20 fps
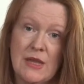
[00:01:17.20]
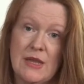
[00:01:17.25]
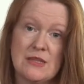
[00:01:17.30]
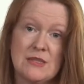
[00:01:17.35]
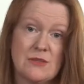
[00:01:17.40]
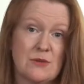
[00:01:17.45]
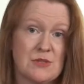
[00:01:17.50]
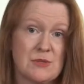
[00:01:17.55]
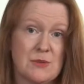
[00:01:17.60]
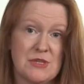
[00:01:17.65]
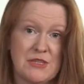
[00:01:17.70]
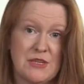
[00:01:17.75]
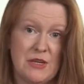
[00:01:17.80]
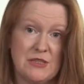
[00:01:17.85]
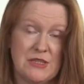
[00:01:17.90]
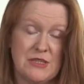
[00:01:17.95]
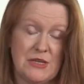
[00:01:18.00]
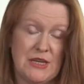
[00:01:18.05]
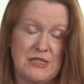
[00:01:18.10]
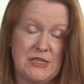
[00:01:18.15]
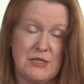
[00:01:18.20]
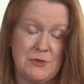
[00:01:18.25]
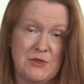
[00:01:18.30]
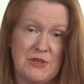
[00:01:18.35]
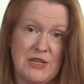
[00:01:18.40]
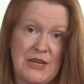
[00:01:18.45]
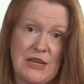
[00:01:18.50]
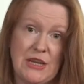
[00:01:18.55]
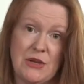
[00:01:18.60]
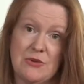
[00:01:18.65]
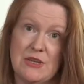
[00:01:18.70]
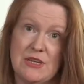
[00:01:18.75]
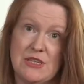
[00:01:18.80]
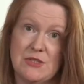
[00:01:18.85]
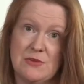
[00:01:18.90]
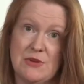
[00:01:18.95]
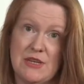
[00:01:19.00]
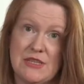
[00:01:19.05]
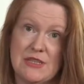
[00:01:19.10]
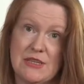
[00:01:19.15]
It's also associated with an
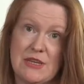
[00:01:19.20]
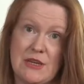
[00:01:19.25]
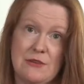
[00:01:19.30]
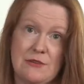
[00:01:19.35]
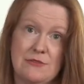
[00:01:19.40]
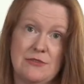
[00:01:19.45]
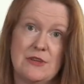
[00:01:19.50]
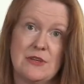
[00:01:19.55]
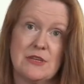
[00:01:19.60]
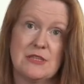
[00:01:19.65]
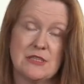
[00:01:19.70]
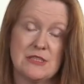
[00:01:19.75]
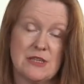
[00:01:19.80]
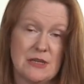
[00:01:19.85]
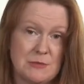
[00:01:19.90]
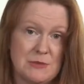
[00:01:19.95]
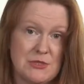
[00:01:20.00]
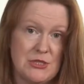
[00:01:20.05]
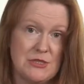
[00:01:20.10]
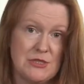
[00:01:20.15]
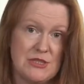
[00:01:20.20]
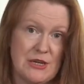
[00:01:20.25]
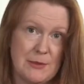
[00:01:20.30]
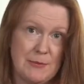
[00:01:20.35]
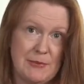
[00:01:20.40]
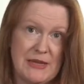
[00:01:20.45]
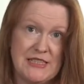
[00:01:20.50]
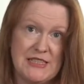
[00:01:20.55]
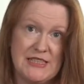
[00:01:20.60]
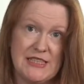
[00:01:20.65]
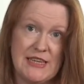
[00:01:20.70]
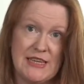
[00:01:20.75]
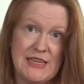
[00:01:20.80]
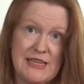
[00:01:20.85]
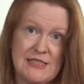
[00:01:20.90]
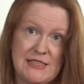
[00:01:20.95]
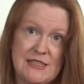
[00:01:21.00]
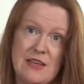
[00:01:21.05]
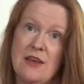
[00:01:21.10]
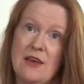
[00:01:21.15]
increased risk of type 2
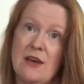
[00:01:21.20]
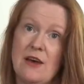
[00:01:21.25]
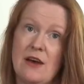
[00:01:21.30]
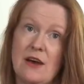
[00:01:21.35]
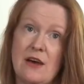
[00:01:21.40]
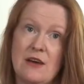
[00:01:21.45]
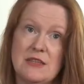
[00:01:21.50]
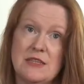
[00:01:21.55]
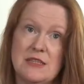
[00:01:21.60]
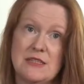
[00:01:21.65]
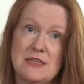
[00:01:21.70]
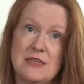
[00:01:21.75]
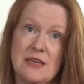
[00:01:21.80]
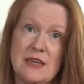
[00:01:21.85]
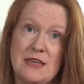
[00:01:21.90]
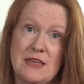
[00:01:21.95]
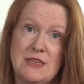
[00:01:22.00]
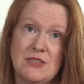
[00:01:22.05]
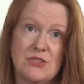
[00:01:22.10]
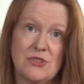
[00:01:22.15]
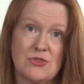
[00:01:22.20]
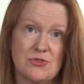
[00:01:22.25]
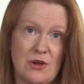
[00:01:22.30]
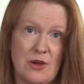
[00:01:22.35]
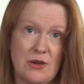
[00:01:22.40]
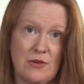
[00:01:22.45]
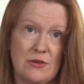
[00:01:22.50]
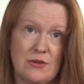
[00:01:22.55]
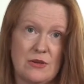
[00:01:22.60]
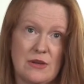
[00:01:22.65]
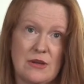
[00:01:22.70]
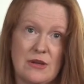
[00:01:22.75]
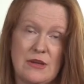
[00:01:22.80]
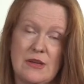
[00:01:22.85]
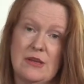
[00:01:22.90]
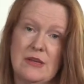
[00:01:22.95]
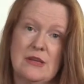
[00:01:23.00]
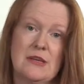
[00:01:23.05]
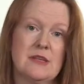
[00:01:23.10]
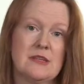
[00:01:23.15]
diabetes, heart disease, stroke,
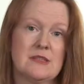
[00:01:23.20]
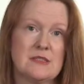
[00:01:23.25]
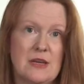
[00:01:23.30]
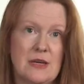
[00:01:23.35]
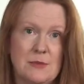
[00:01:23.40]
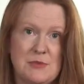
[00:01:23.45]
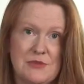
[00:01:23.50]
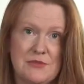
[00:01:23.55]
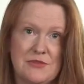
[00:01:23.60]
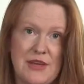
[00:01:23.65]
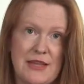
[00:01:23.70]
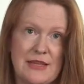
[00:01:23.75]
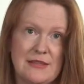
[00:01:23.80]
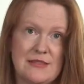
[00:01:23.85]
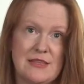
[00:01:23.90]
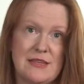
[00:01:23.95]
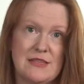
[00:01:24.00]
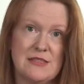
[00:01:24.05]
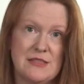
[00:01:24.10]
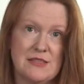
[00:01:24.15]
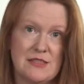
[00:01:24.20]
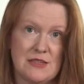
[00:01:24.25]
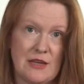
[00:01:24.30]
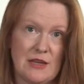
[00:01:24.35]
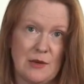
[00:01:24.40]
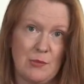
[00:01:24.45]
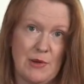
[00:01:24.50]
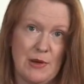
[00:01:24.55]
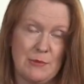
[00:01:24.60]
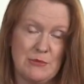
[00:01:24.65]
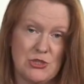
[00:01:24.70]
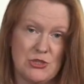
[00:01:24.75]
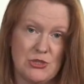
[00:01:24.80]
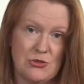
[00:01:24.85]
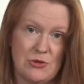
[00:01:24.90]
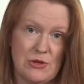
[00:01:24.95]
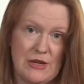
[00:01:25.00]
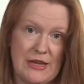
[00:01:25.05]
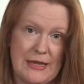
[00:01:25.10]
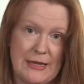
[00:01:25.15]
types of cancers and dying
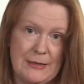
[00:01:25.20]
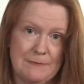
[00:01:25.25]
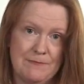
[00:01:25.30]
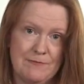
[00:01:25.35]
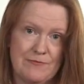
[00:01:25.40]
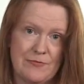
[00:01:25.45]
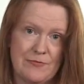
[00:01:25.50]
prematurely.